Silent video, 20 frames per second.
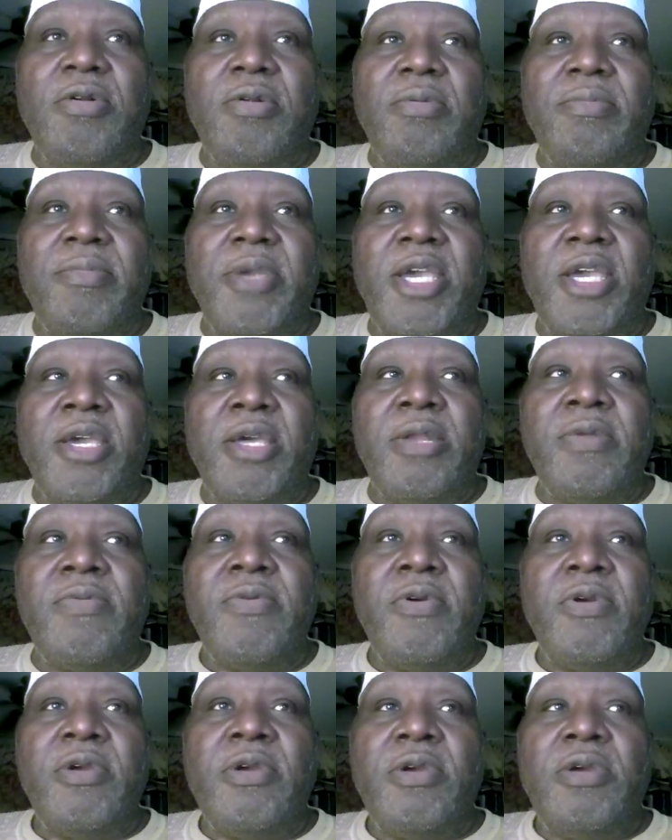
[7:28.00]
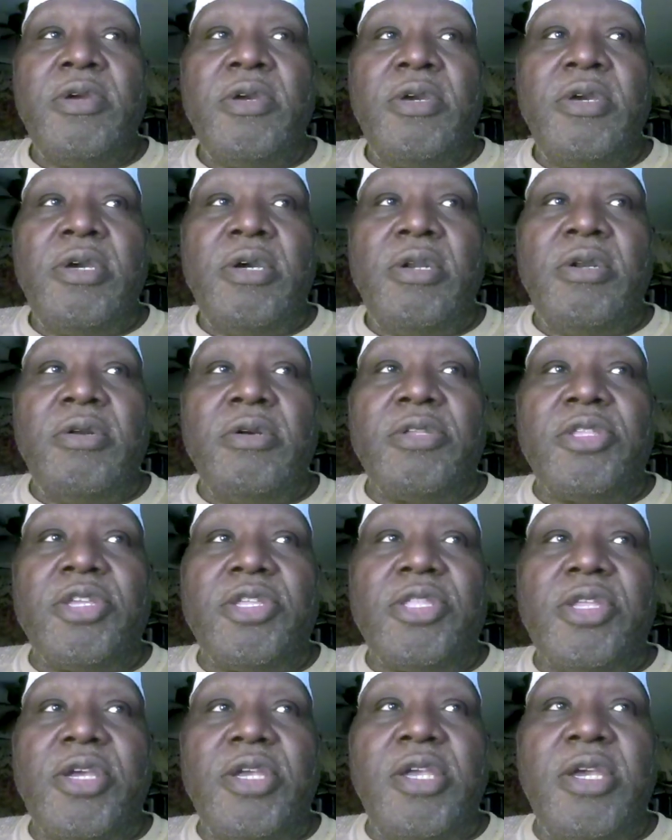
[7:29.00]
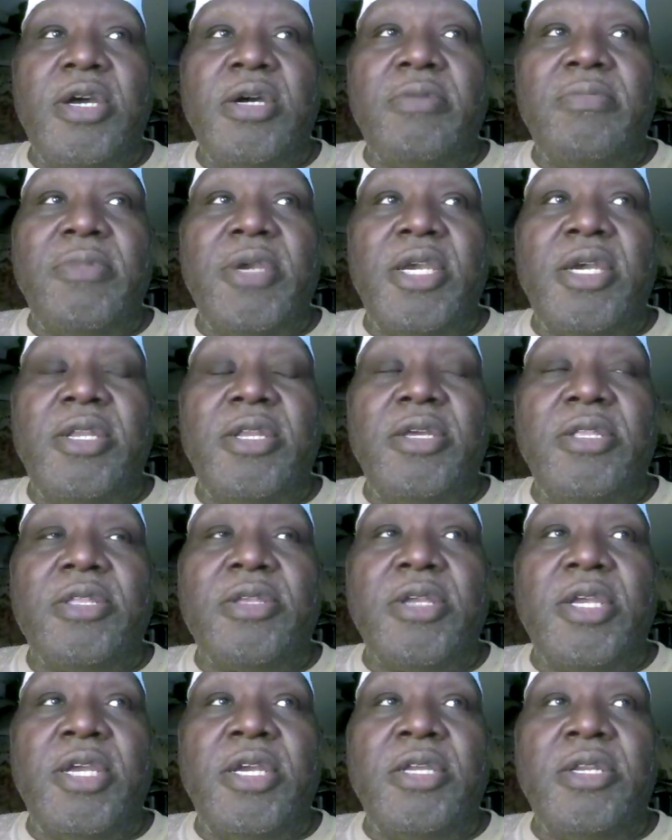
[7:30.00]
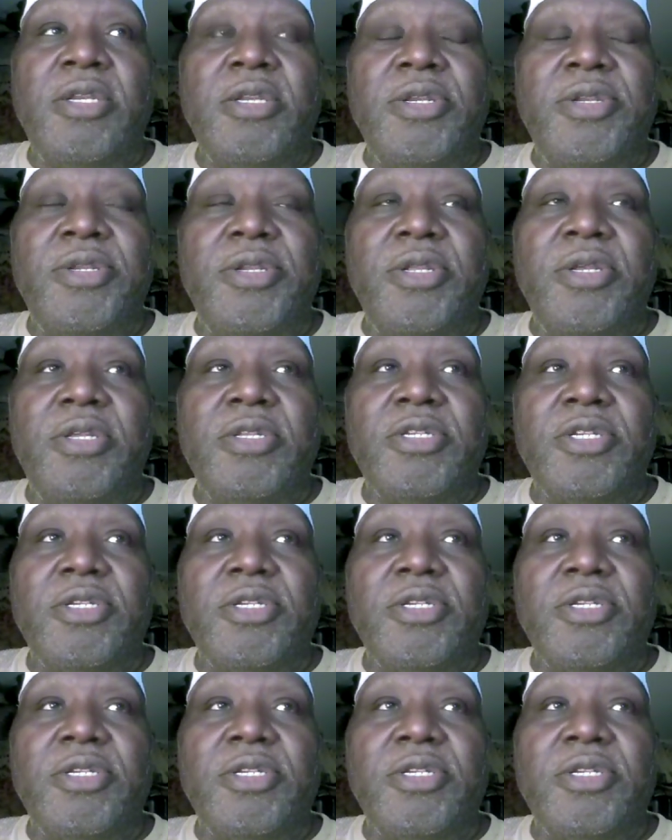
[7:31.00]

And then he turned to the young man and told him,